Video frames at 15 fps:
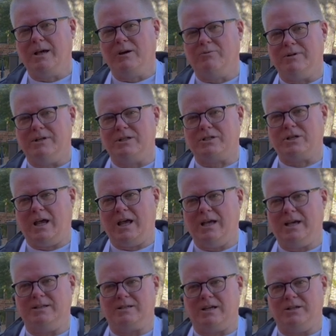which
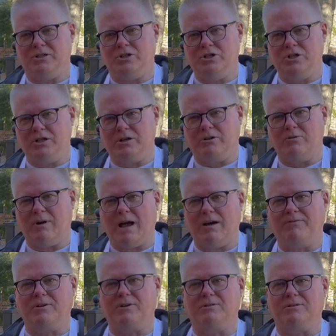has a
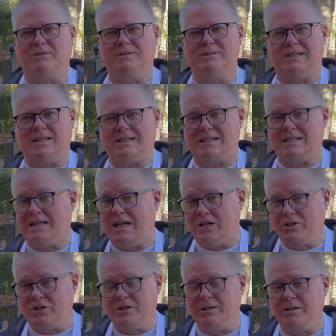geographical
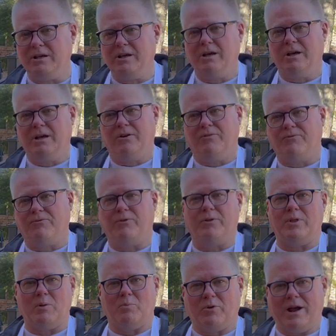designation for
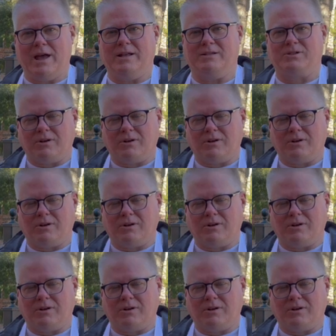their bread.